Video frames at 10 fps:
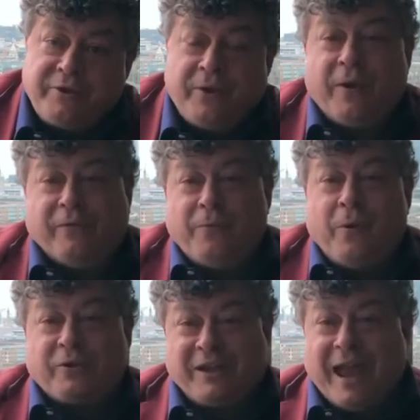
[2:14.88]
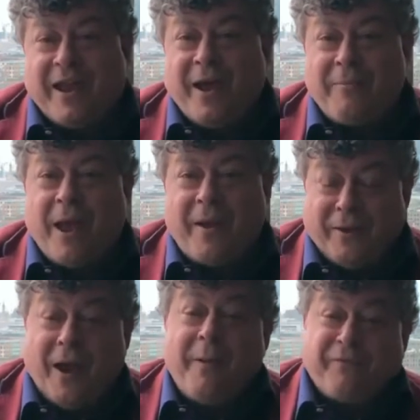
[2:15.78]
So, you know, if you watch again, I'm,
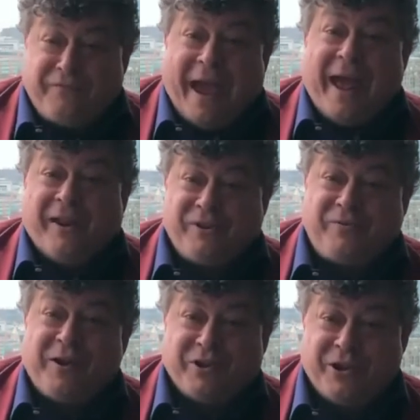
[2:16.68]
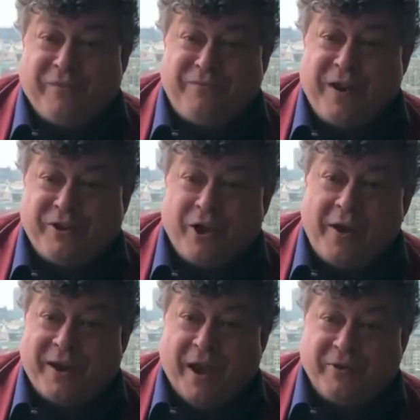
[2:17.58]
you know, I'm a fan, strangely, of French
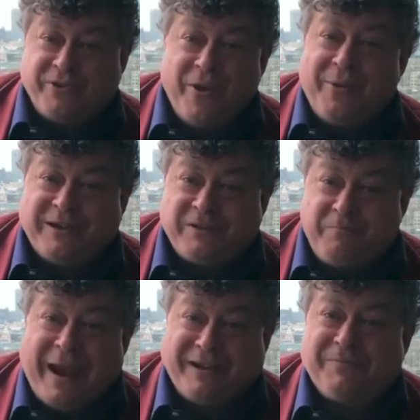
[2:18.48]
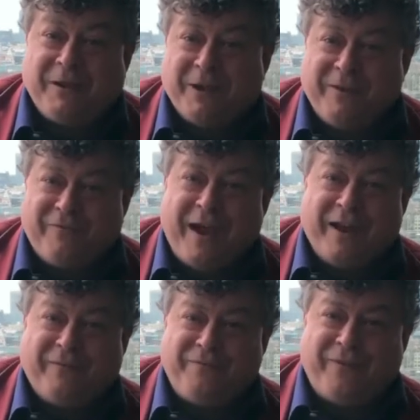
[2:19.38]
art house. No one expects me to be a
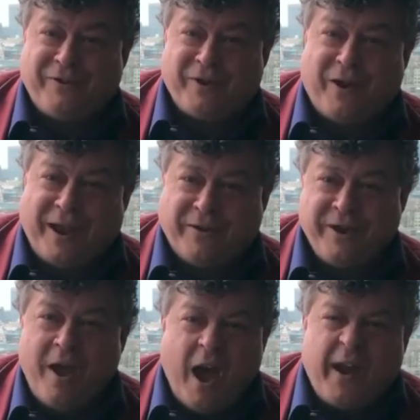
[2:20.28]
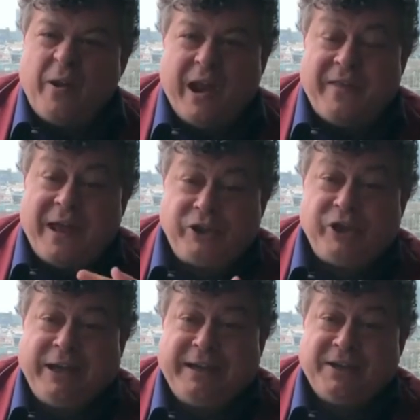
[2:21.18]
fan of French art house. I don't like their
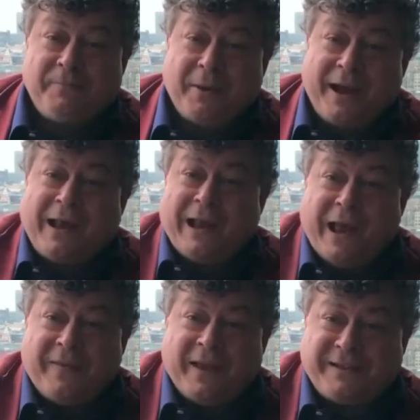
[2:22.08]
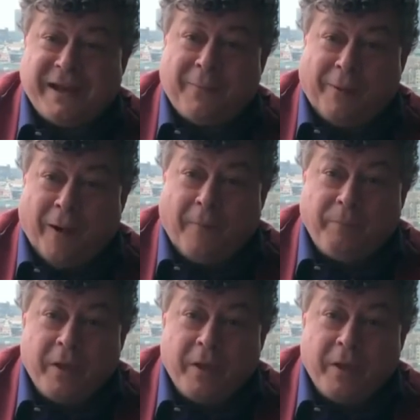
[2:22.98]
cheese, but I kind of like their cinema.